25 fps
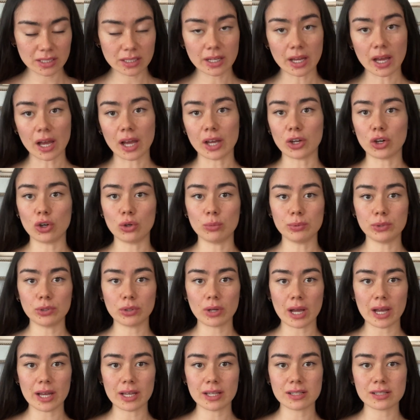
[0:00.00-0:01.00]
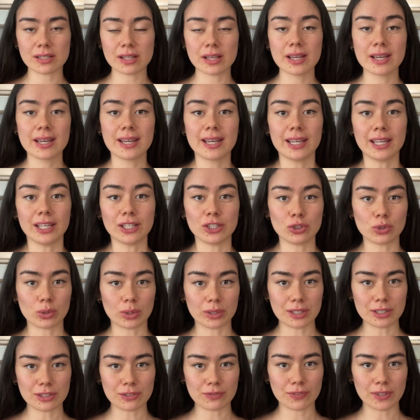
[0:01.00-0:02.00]
I hope you guys enjoyed
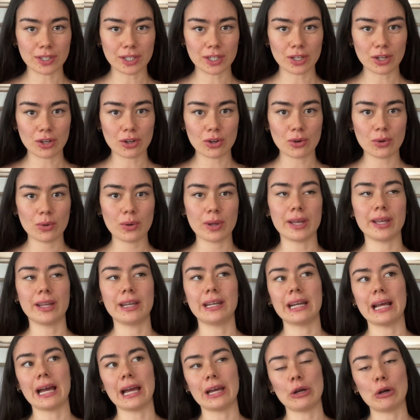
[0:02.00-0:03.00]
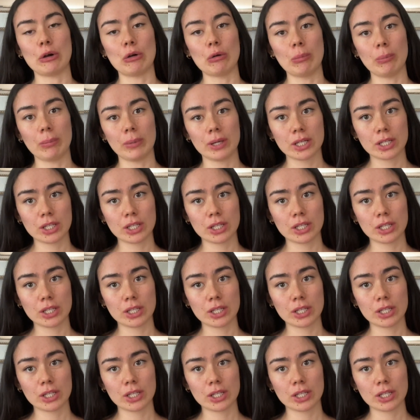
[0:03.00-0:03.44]
this video, and I hope